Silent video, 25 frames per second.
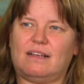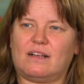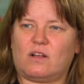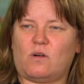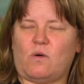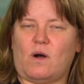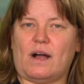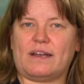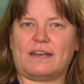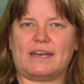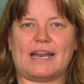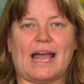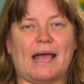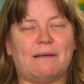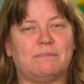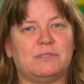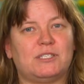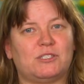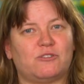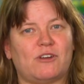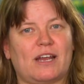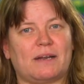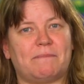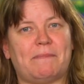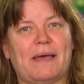quite an
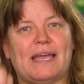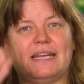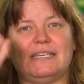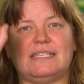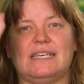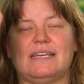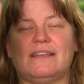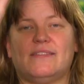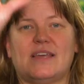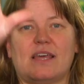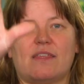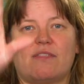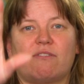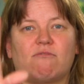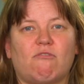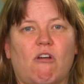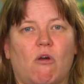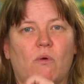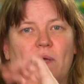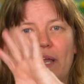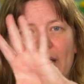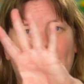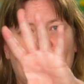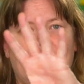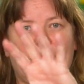abstract painting, and they're
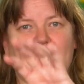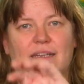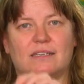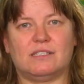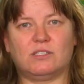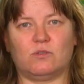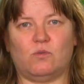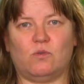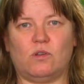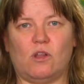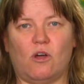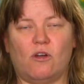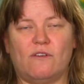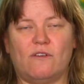throwing colours all